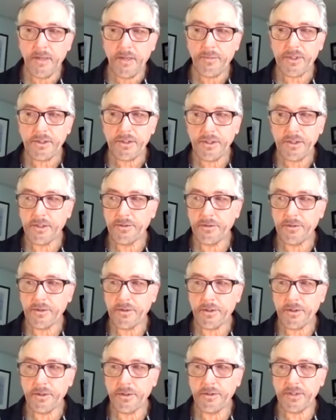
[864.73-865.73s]
But children
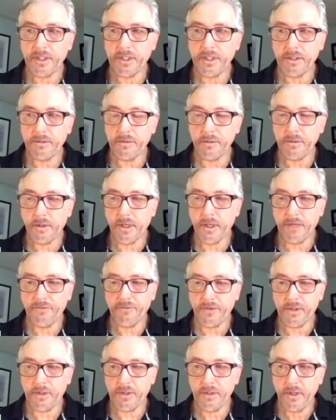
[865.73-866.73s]
are using
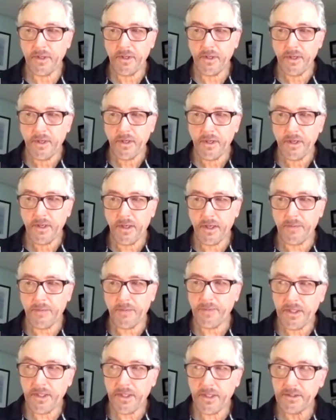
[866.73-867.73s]
often,
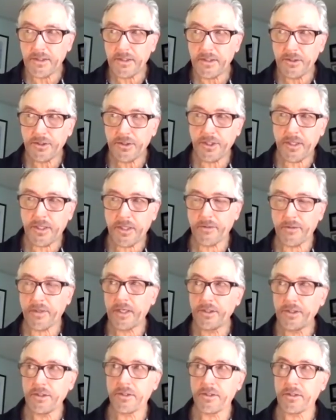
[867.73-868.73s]
because of this
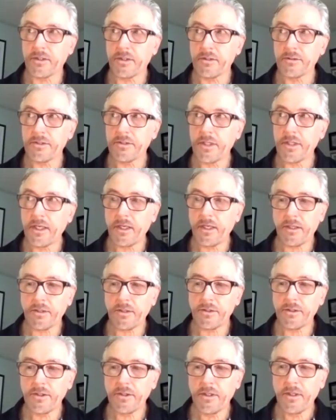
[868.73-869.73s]
generational
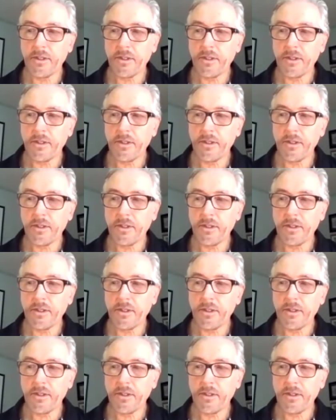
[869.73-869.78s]
change